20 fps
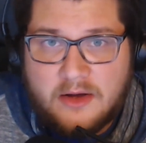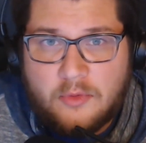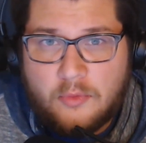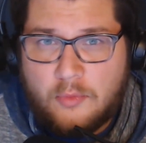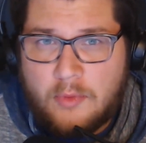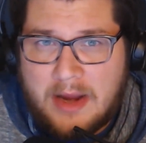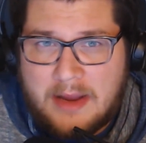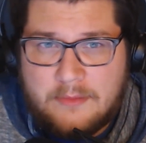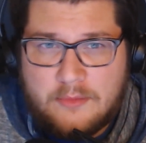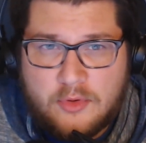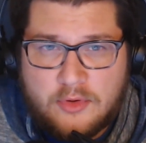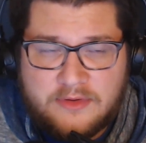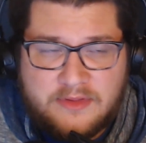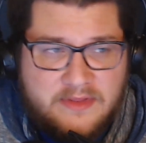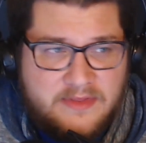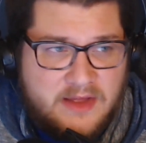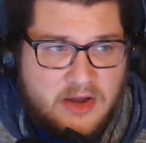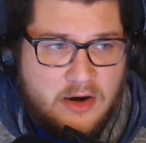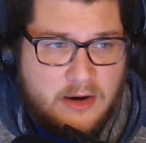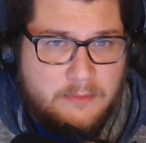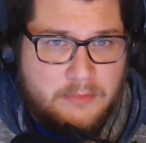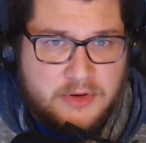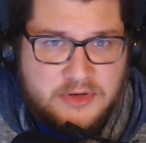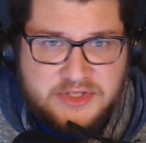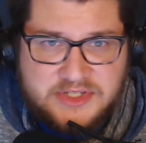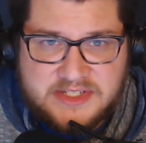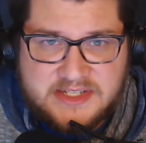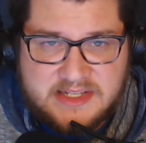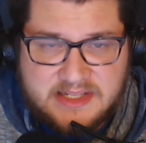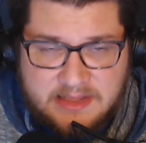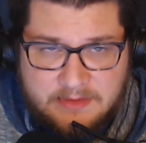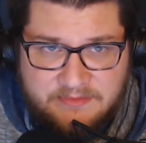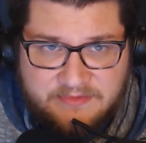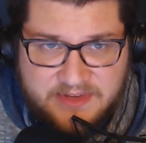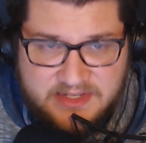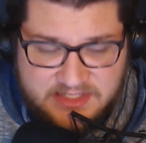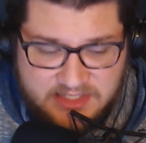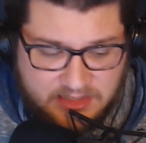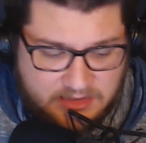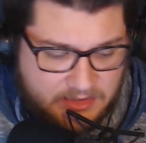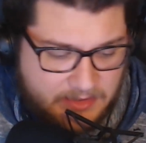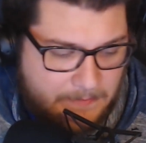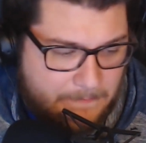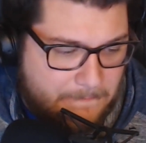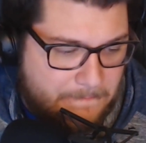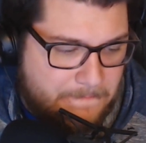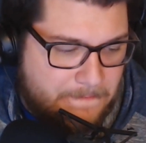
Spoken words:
way more than they are purchasing them physically.